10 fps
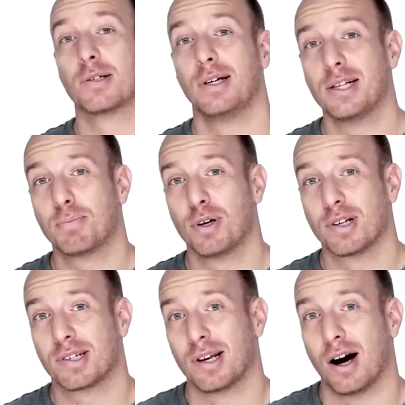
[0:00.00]
So let's
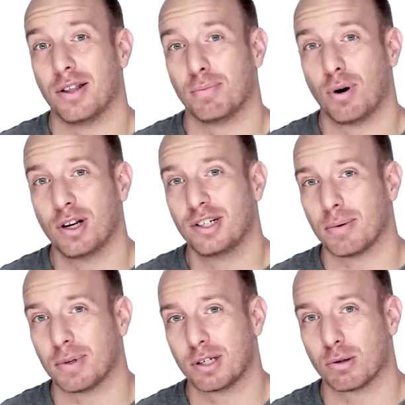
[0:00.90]
put aside the
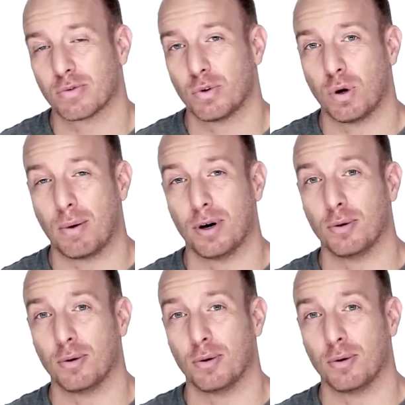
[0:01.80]
polyjet materials for one